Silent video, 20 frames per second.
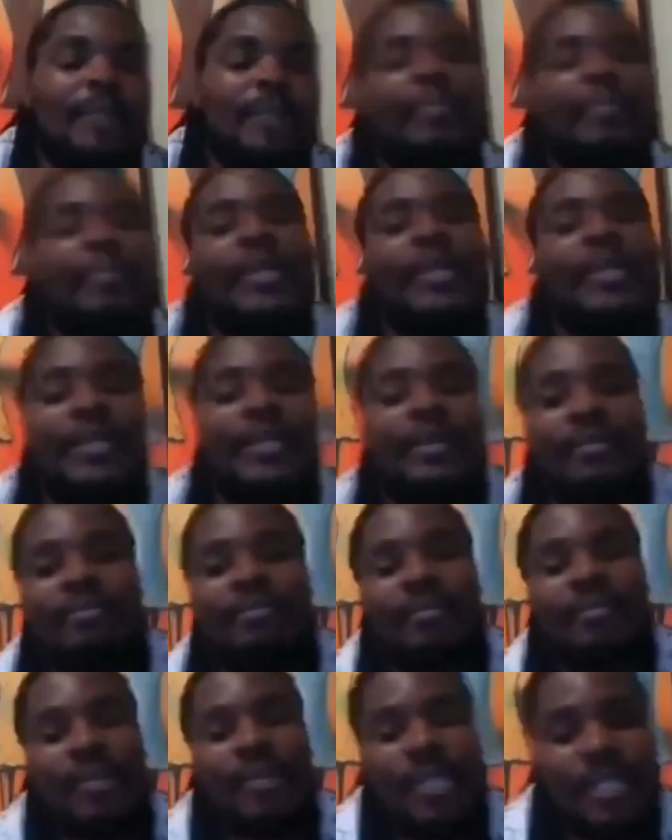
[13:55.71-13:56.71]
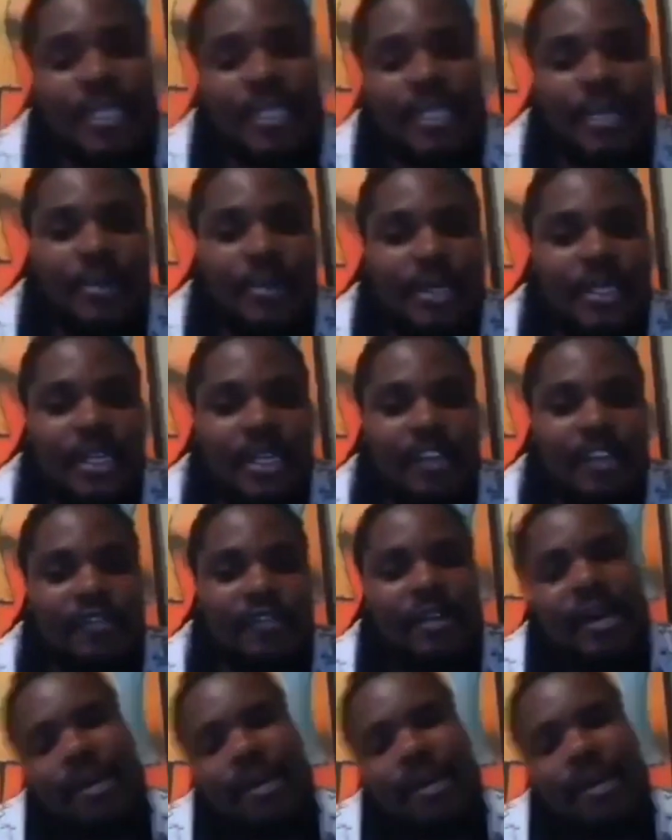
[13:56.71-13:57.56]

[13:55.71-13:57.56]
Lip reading: banking system itself.